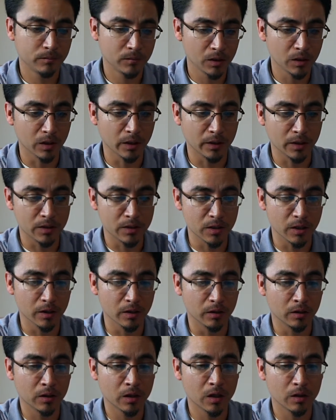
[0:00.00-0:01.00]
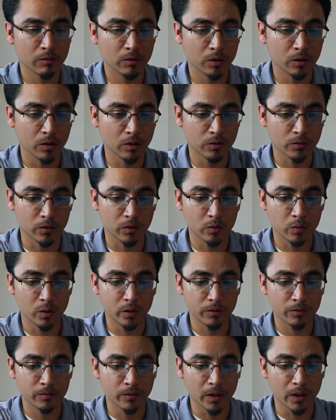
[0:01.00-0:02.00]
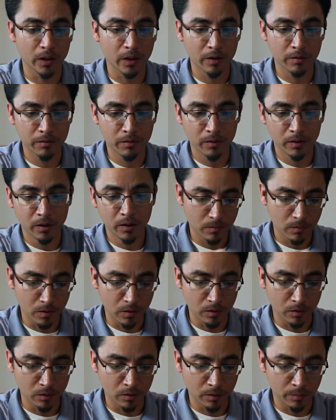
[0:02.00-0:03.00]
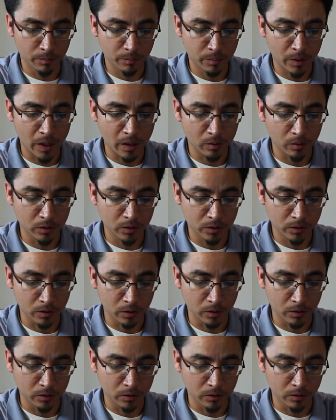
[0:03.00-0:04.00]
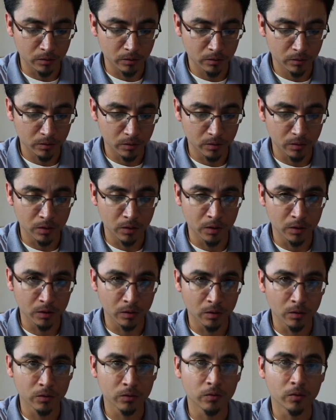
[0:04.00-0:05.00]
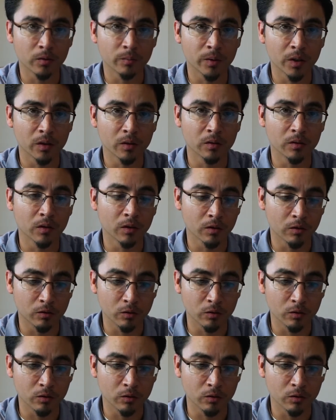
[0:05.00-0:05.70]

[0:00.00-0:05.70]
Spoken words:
like I said, the cover goes for $25. The power charger goes for about another